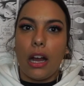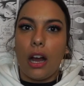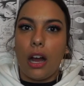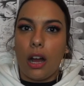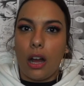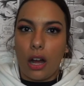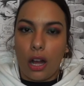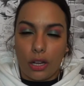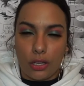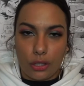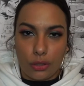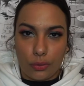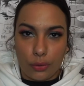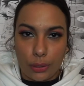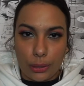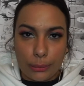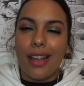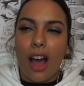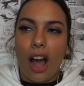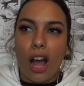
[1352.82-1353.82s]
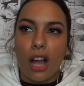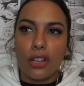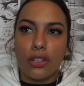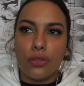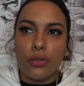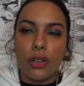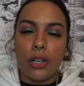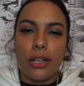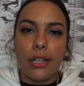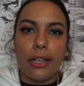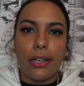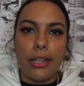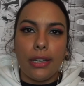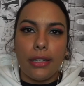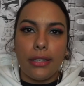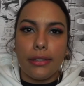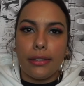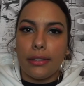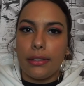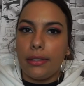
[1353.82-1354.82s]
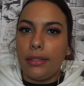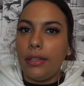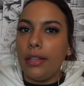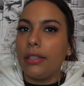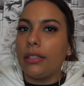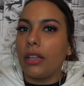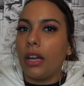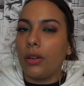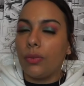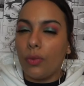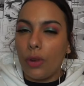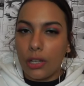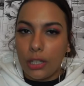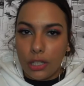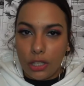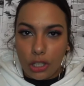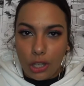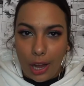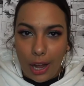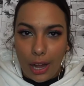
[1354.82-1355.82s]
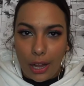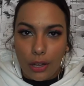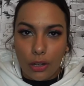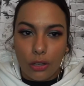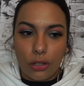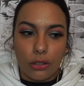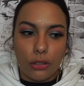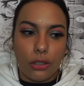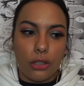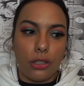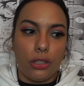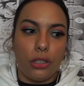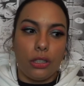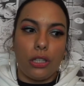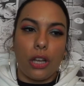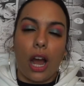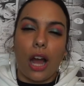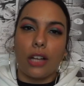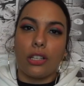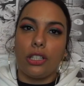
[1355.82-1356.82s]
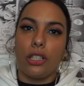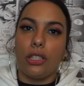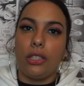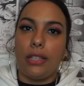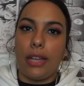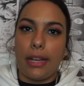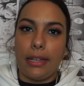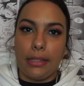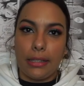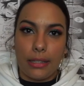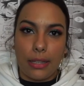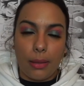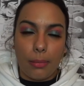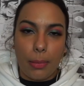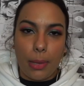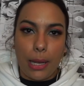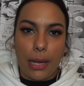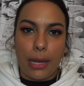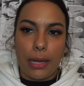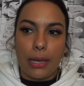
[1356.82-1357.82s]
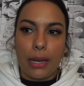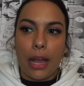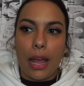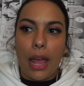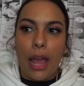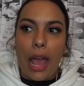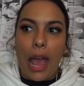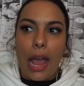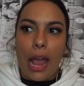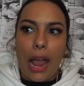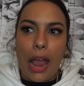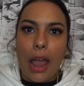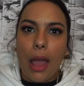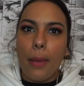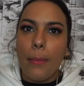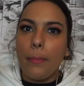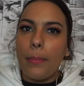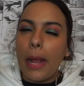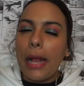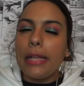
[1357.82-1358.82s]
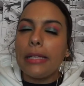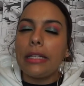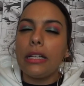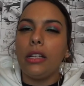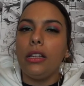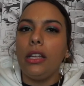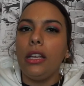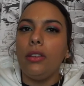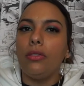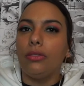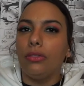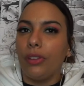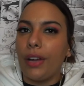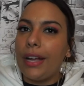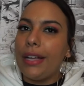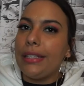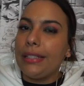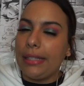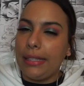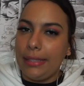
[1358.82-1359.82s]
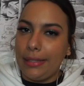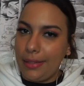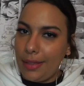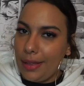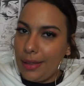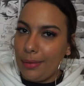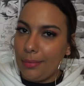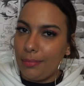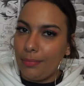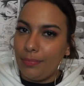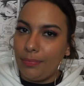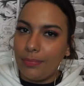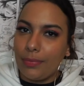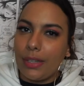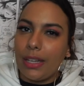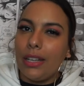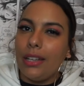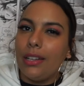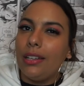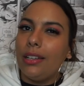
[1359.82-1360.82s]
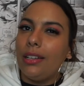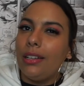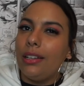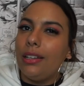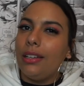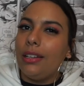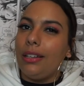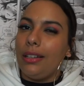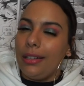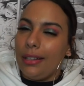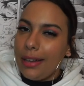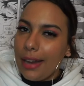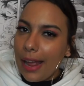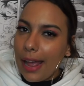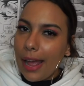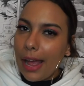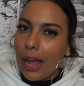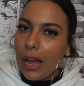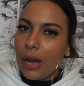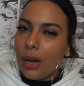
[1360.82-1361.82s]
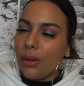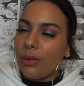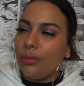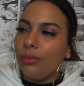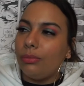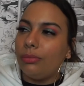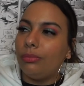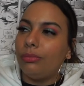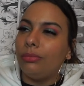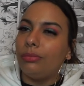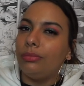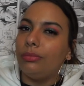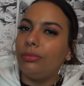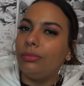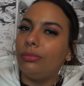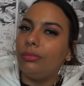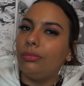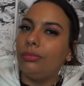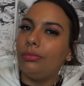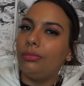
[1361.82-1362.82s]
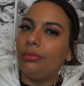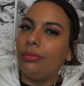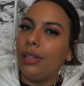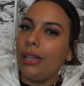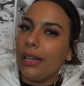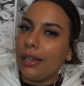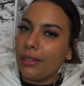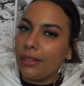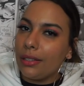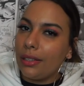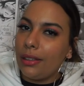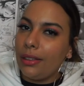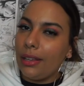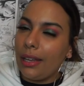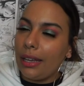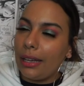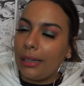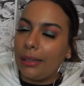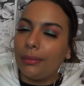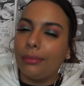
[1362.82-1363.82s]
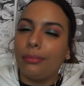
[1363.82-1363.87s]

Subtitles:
Ashura. Ashura is this unwanted child. Yasha takes them in and basically raises them. Now, here's the thing.